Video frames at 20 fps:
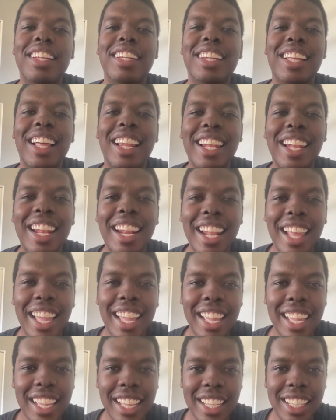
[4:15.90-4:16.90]
the
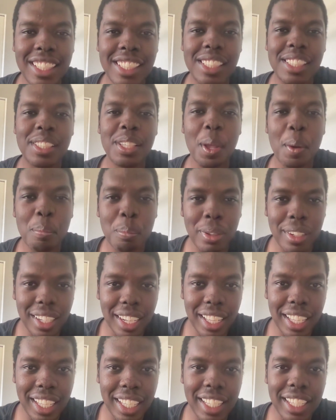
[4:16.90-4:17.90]
last
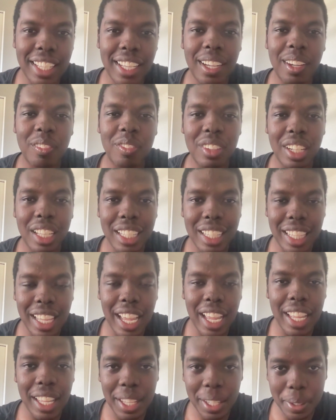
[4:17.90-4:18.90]
play of the
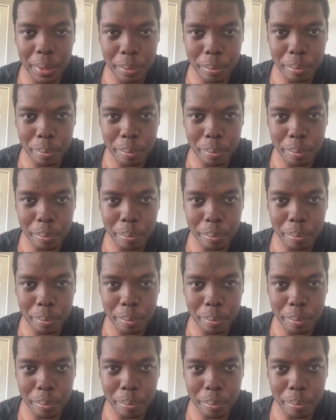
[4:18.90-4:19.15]
game